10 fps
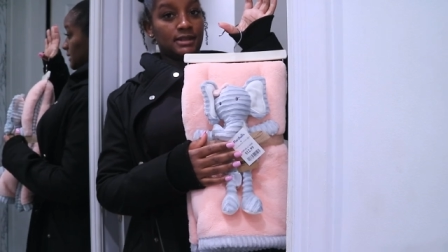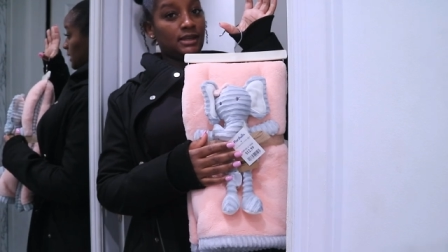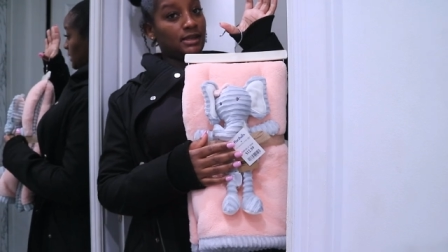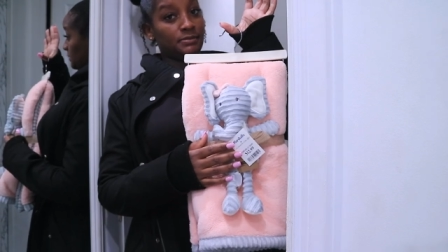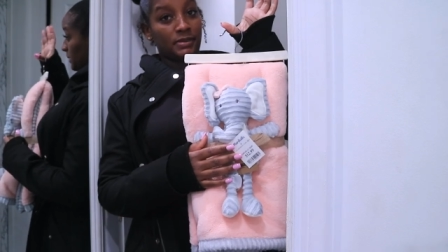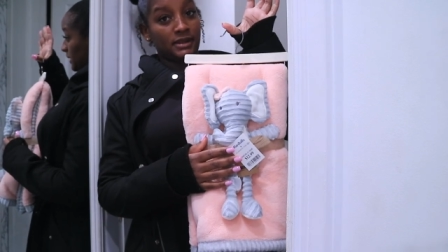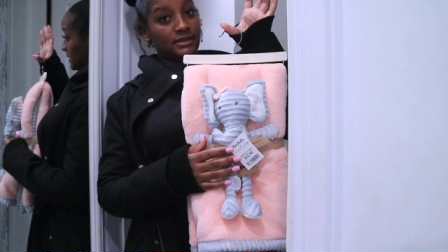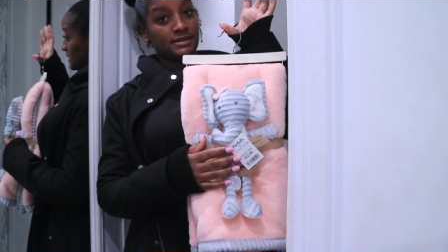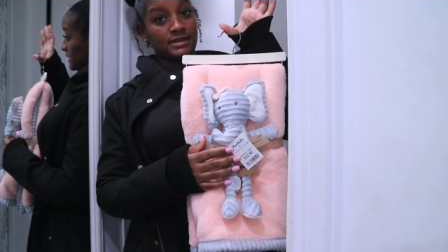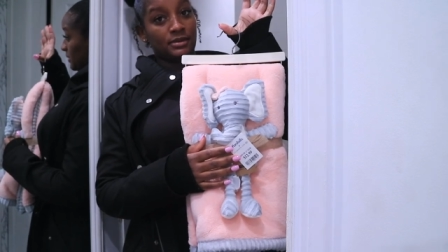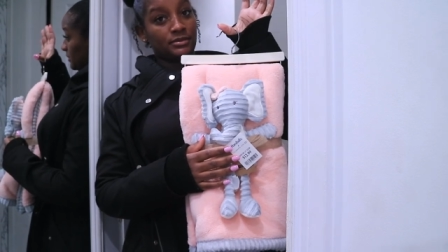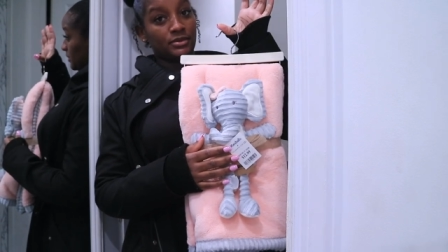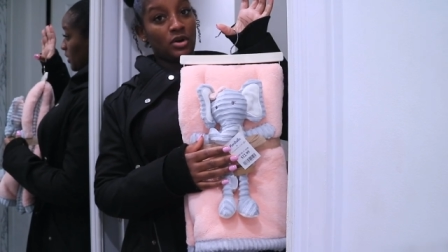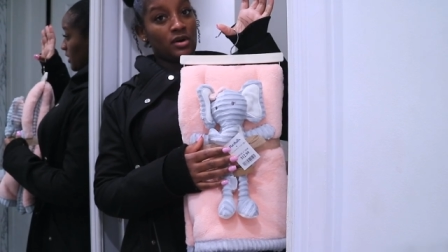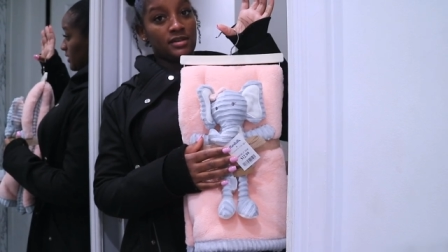He picked this out
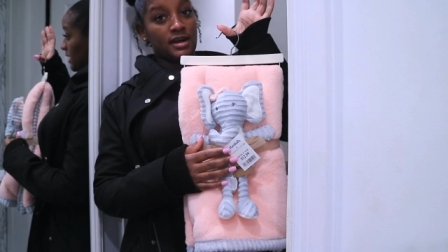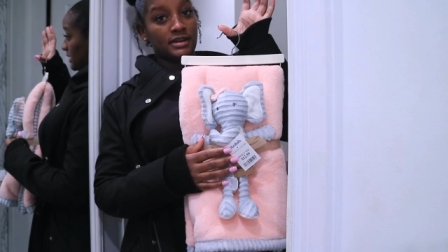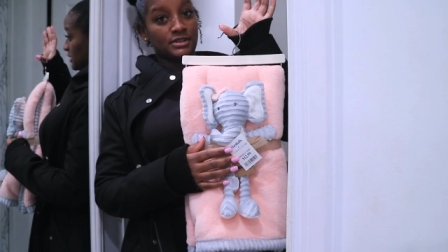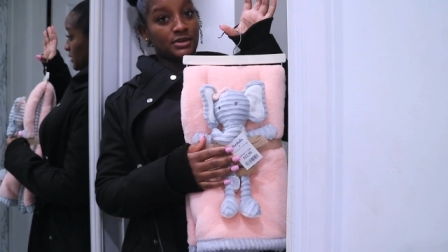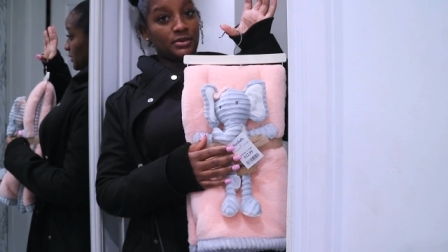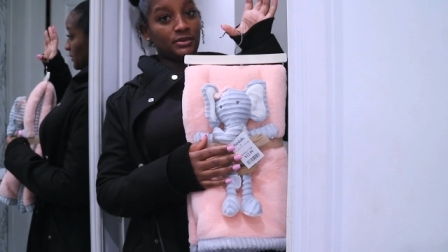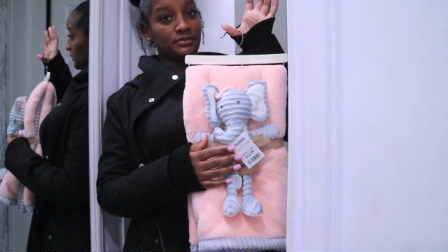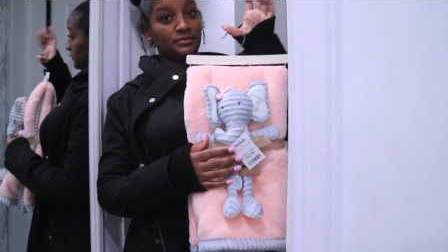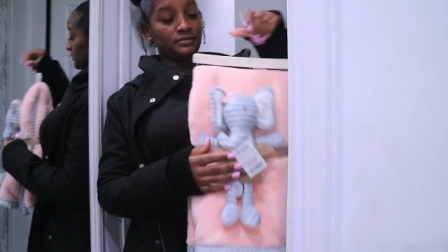all on his own.